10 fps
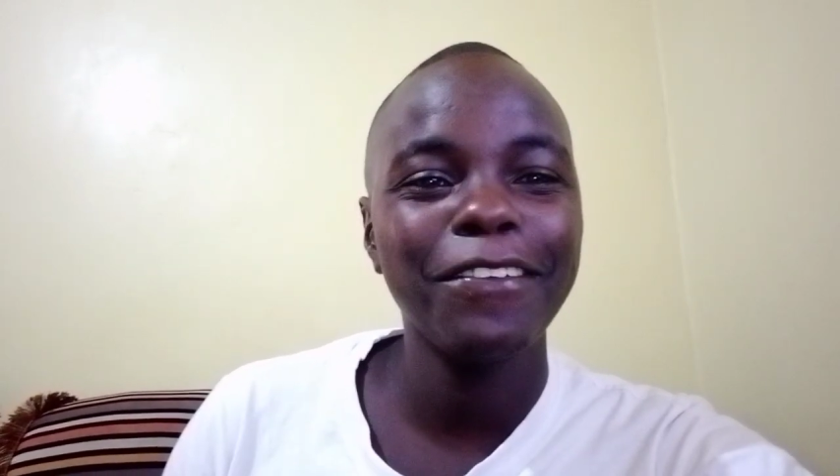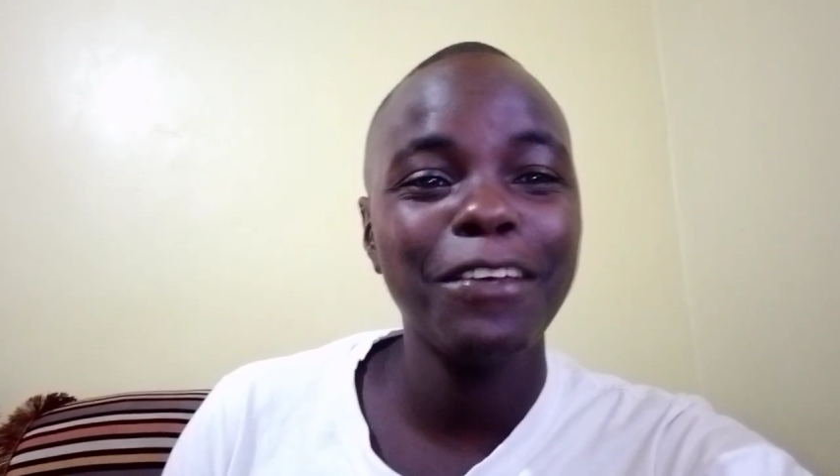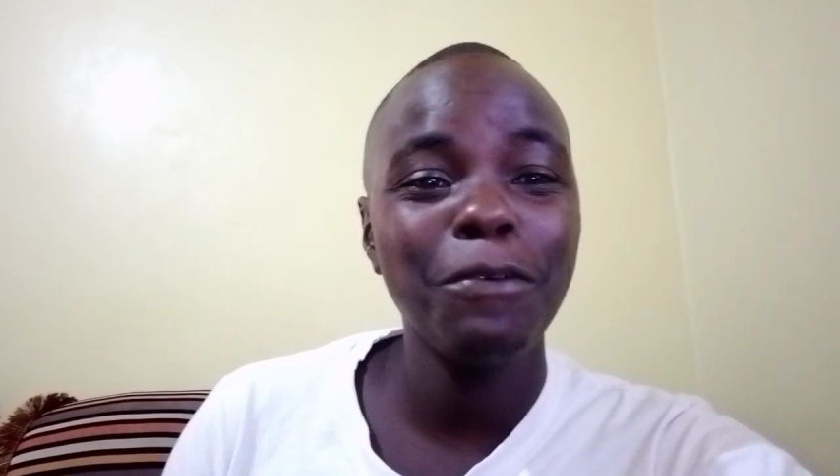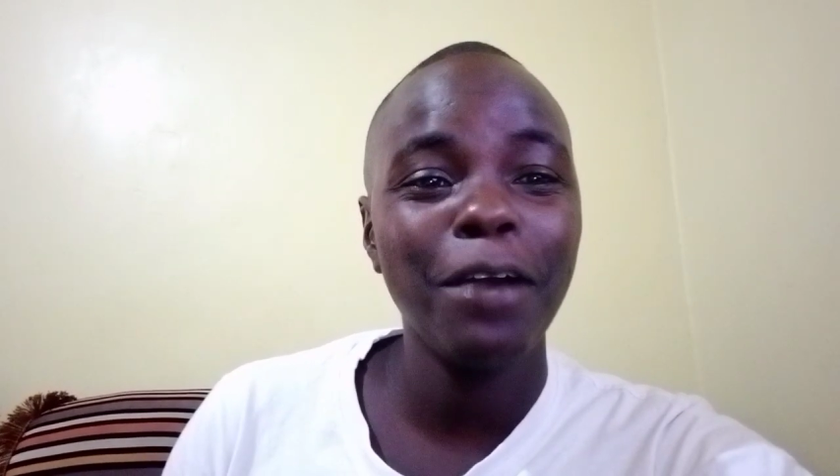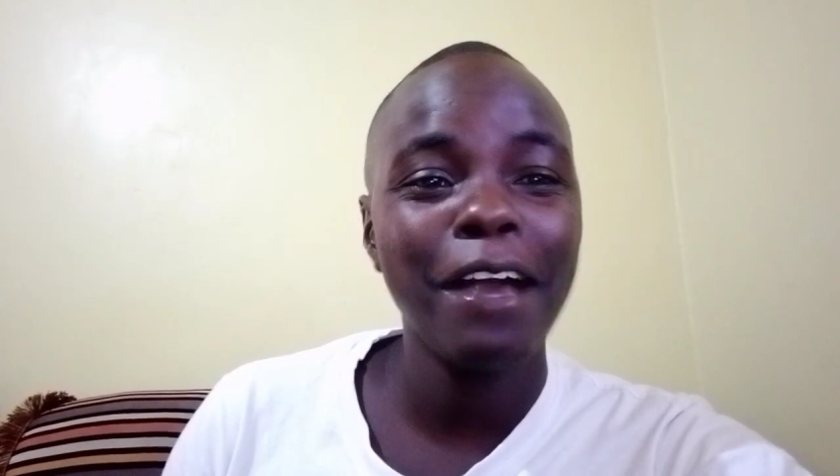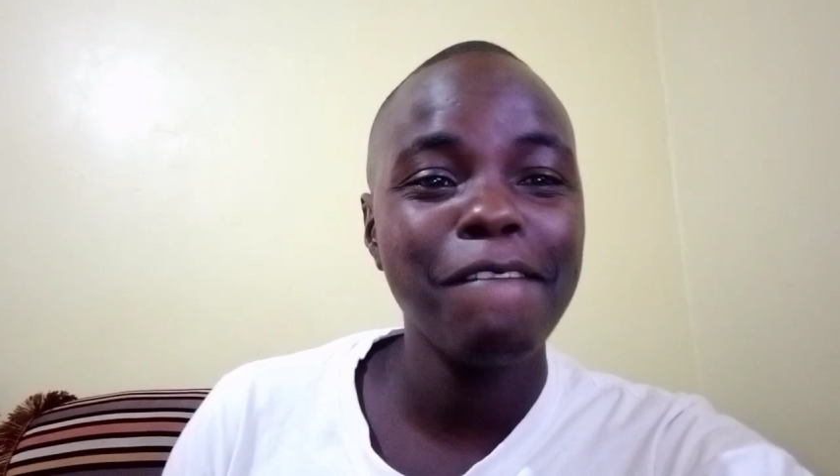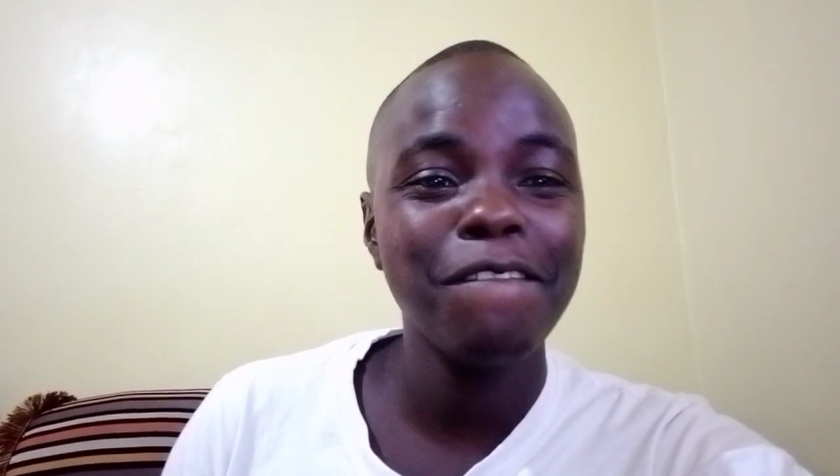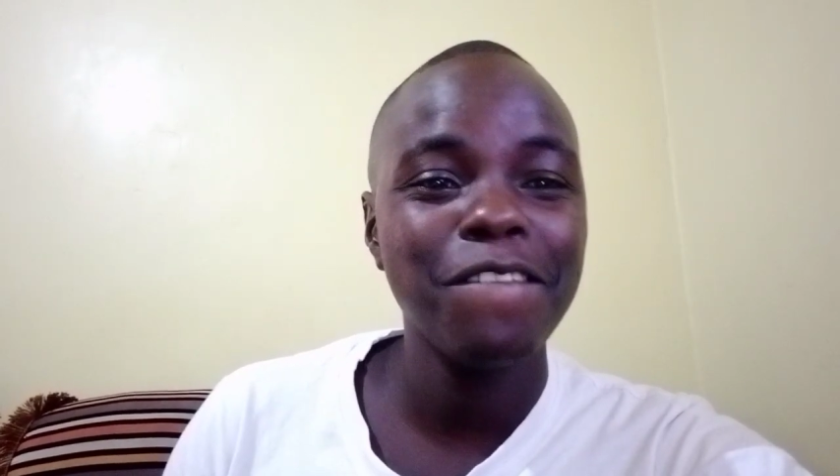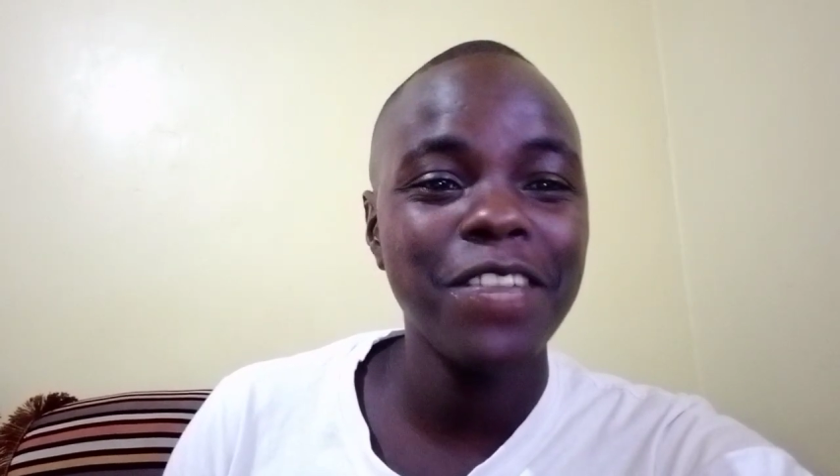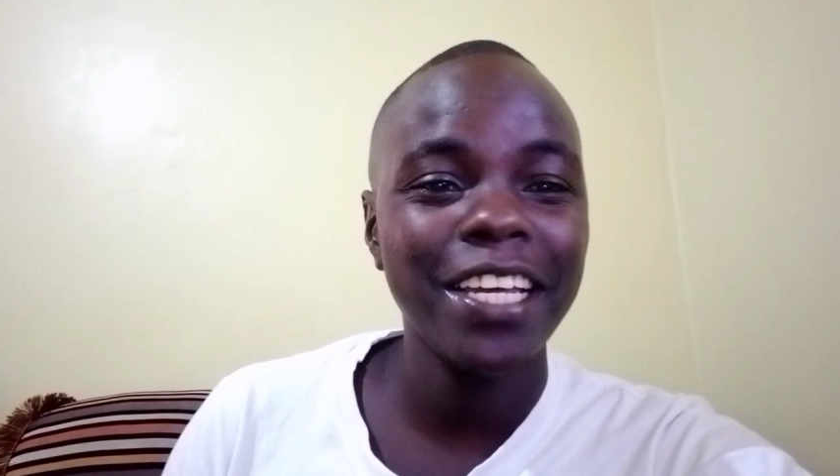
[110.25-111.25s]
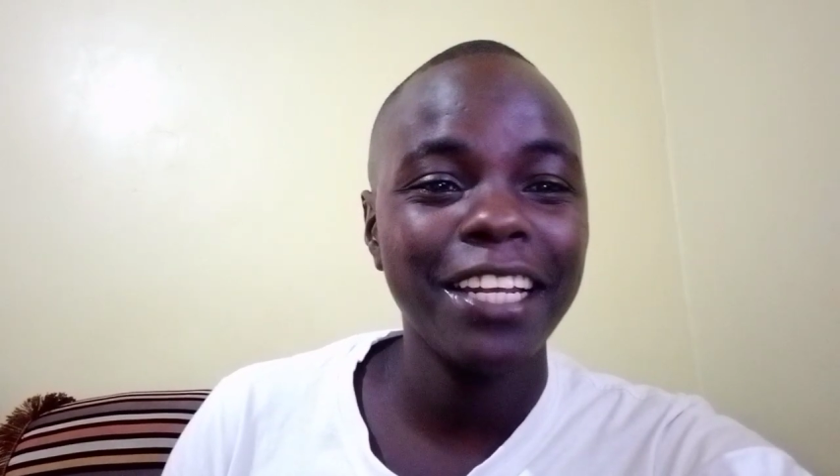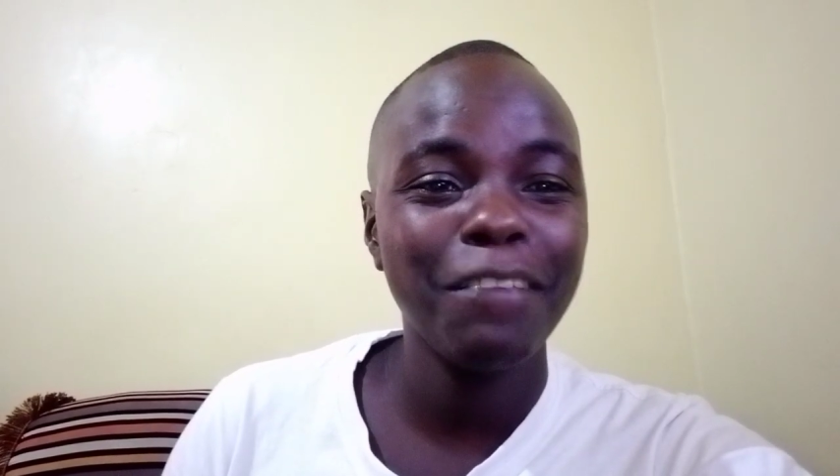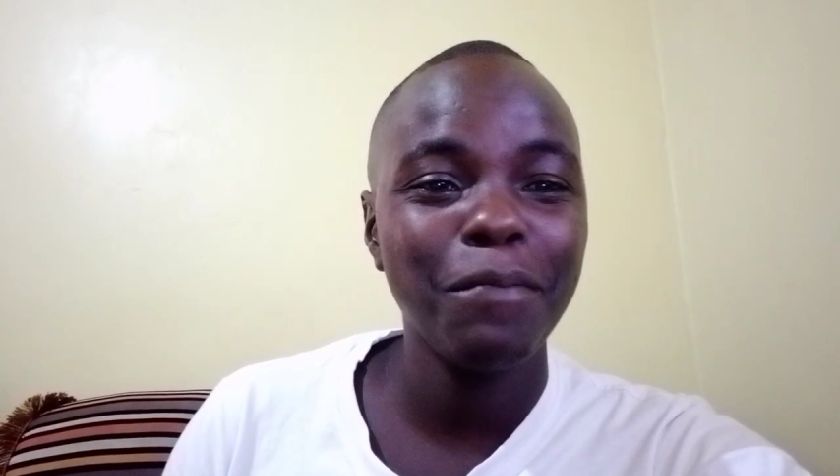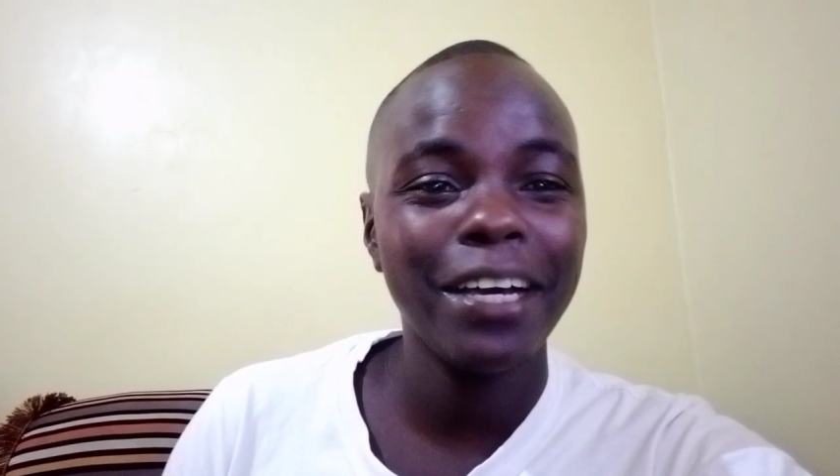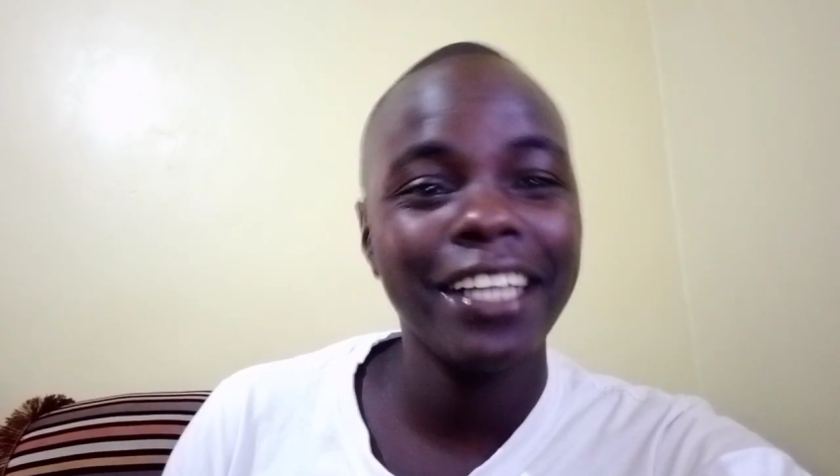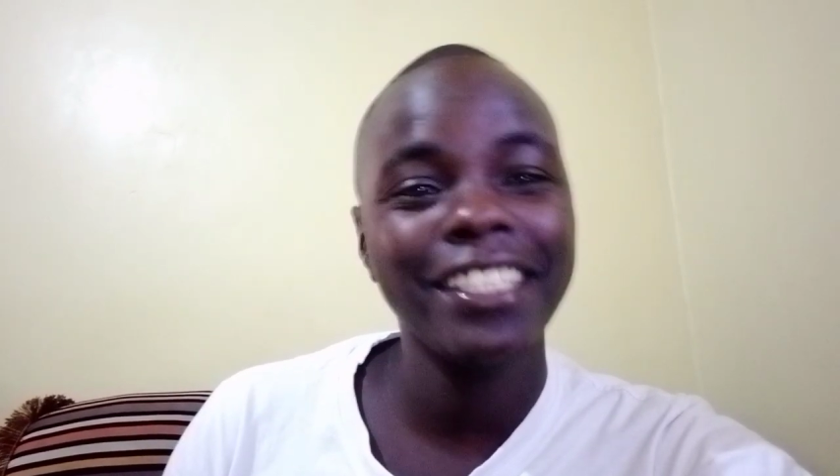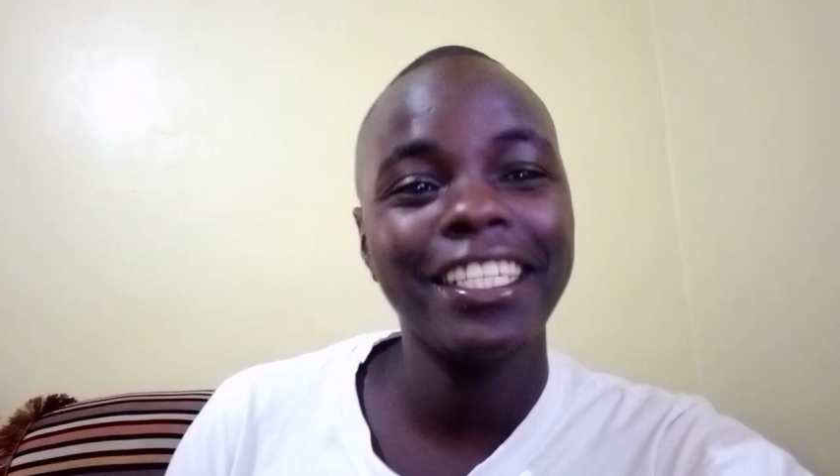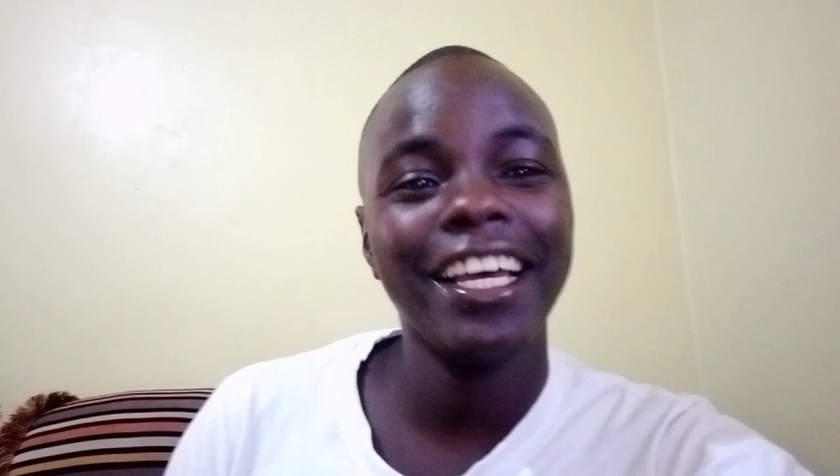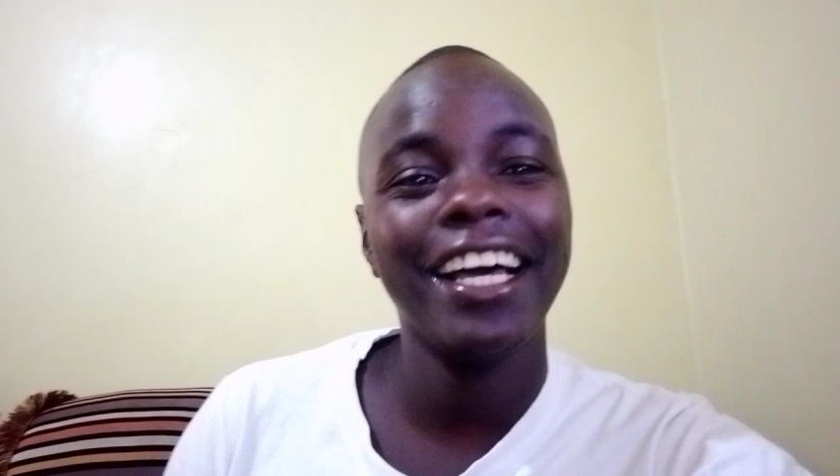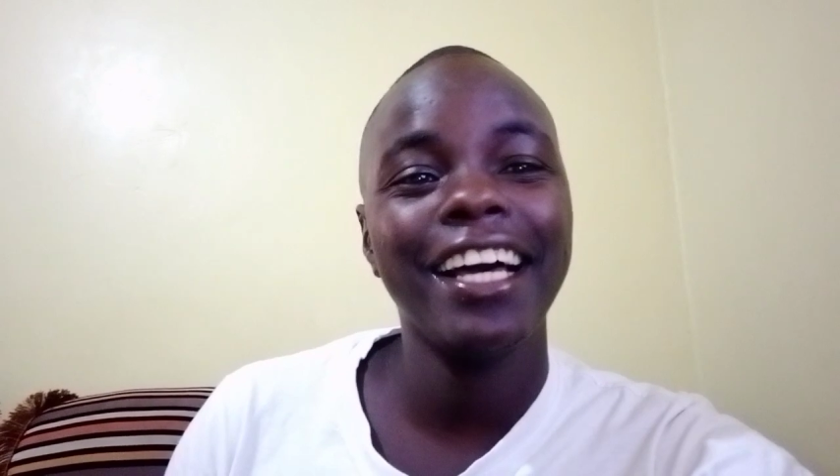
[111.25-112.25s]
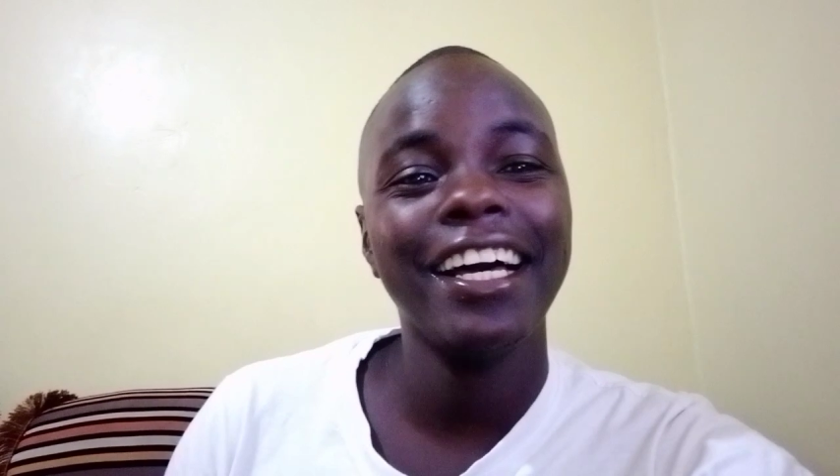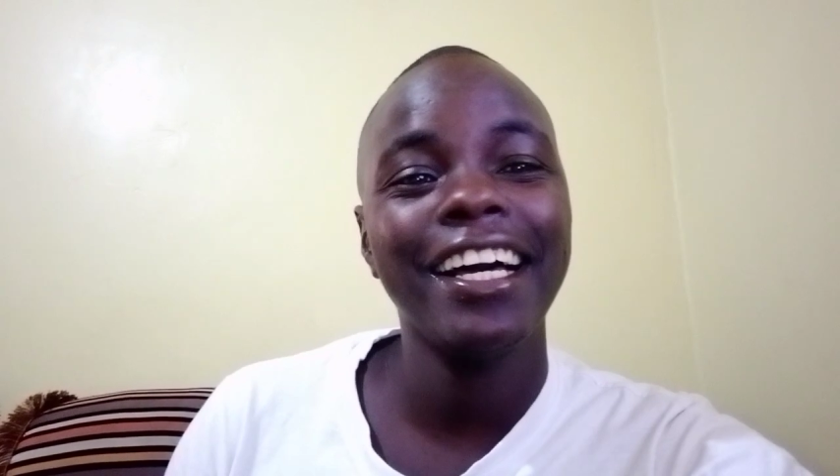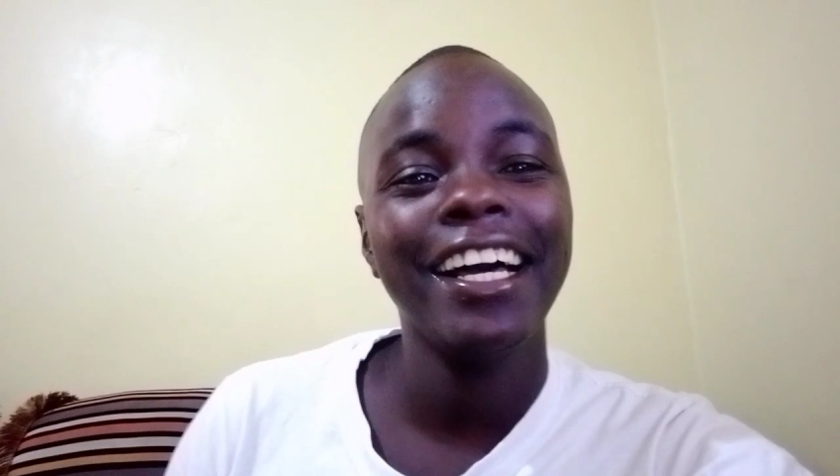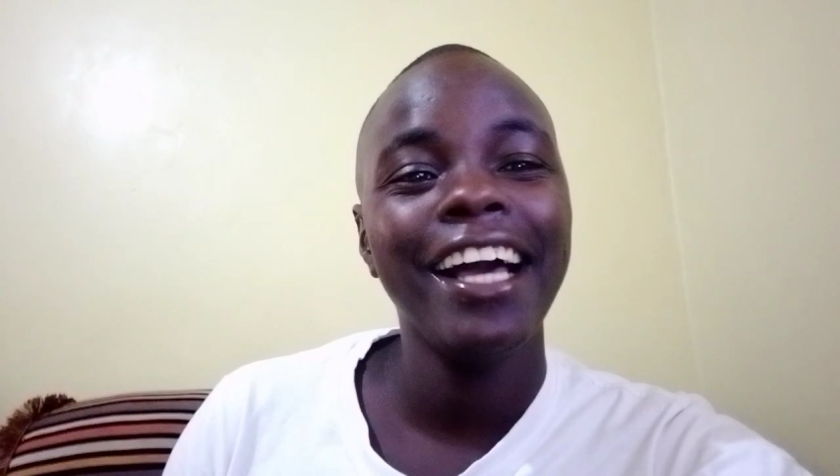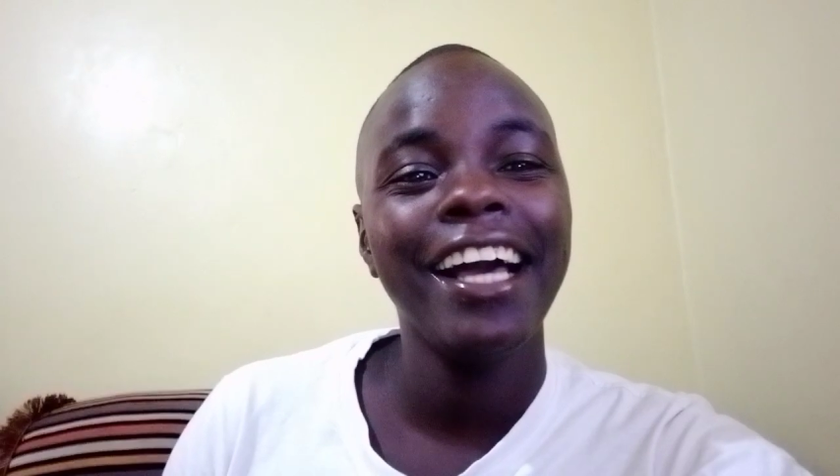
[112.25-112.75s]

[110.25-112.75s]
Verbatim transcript: we were very much uh,